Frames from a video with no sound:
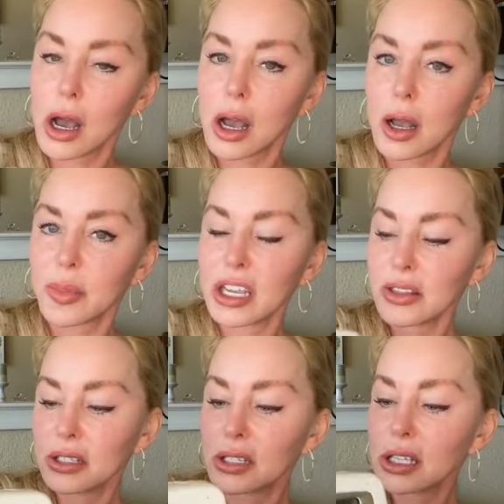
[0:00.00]
um,
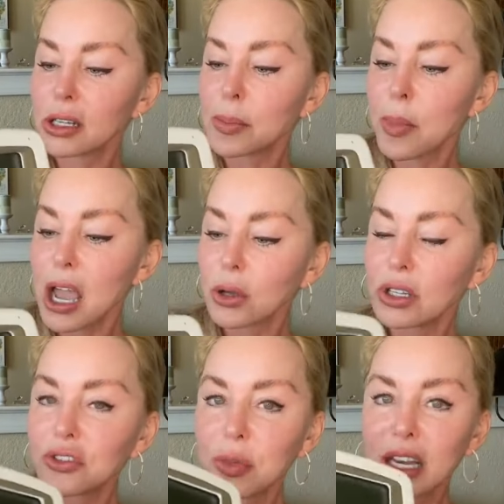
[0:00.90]
again, this is the
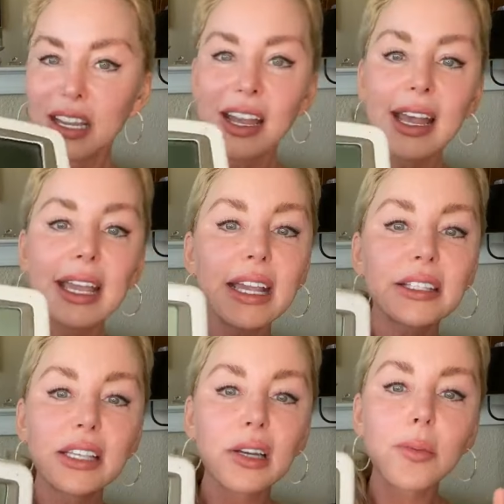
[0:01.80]
MyoLift Mini.
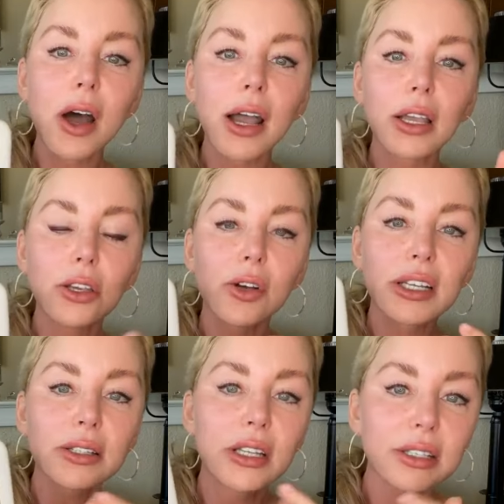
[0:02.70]
It's in my, you
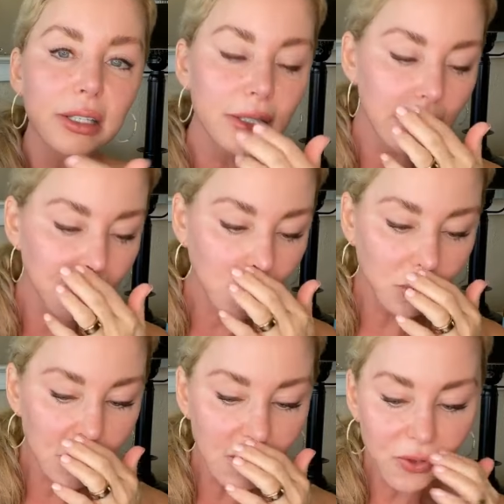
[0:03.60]
guys, this is, if you're
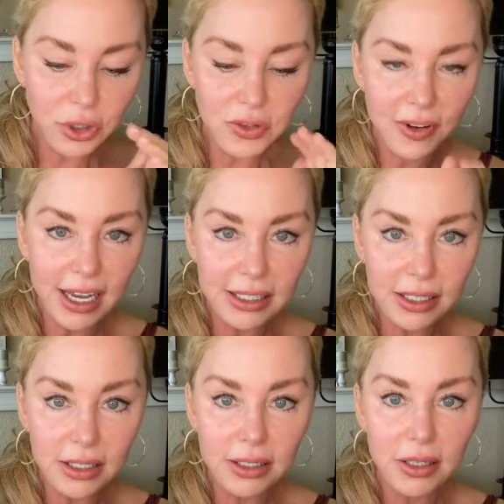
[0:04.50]
looking for
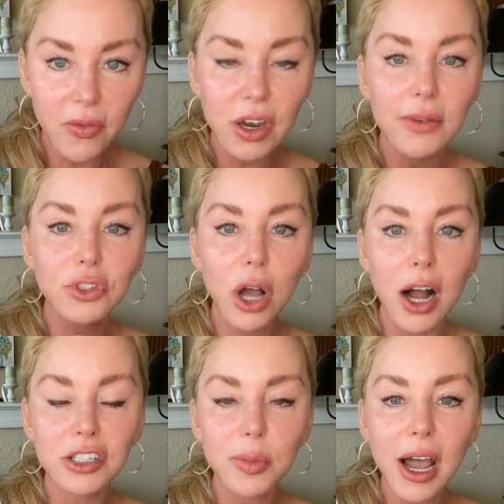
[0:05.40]
devices that I've
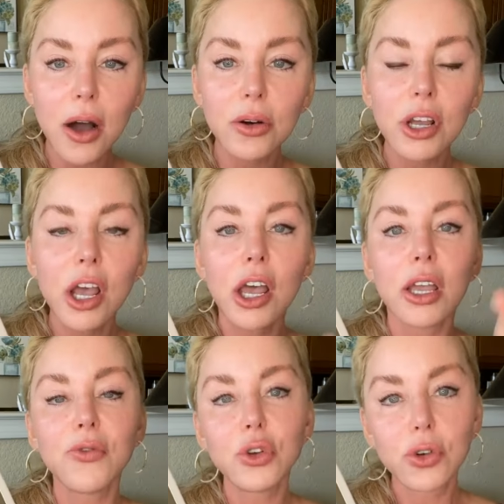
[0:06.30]
talked about,
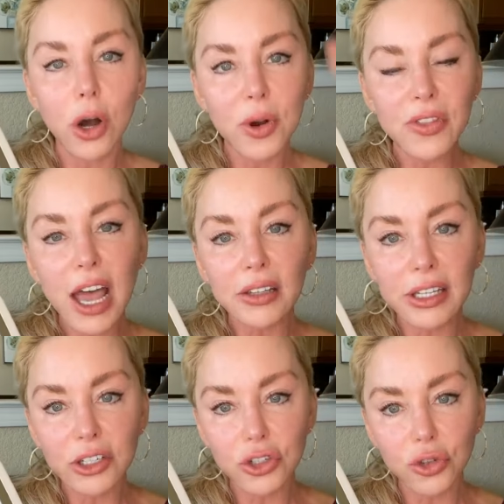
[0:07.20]
if you go in that
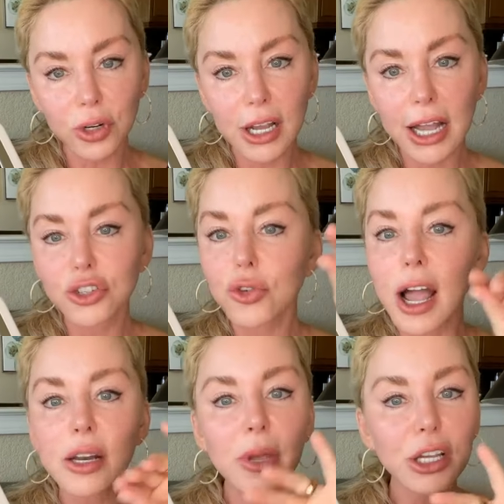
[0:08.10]
linked tree, I
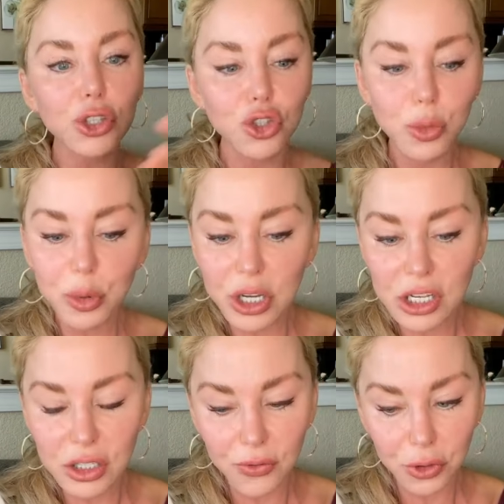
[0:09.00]
try to make it super
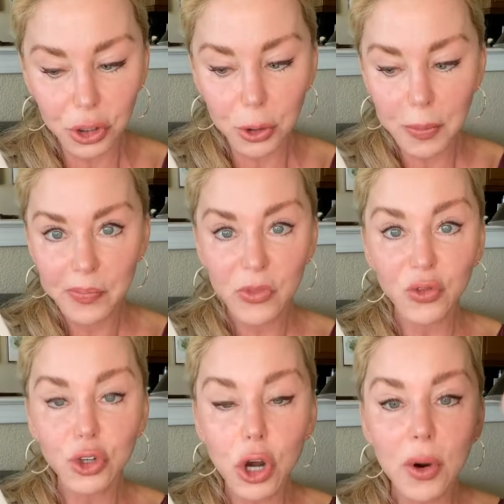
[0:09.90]
easy for you.
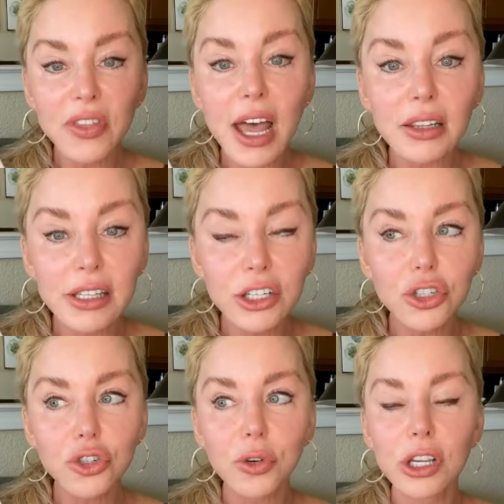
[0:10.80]
If you go in that
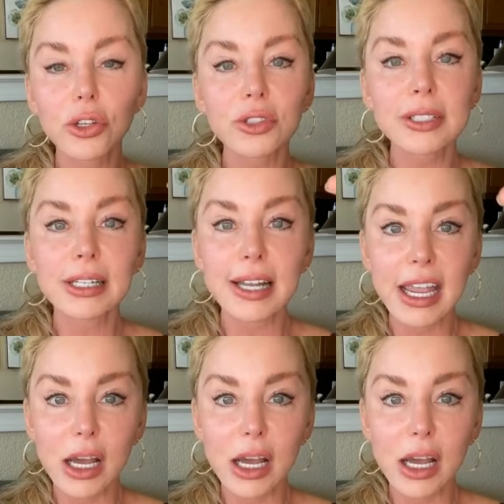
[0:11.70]
linked tree, you'll see an